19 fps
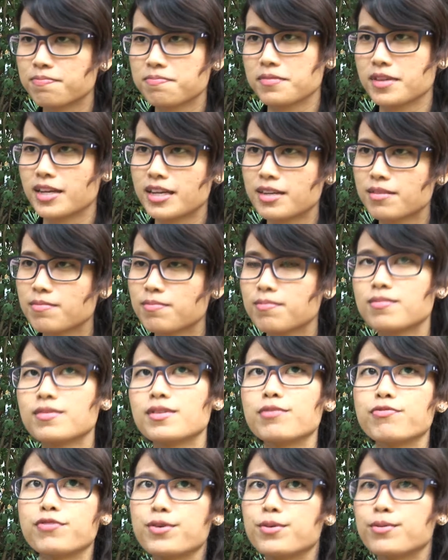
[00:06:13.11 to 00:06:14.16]
like
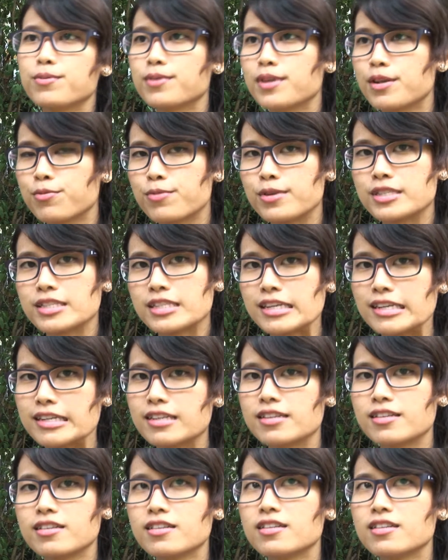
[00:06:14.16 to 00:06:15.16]
the food that we send.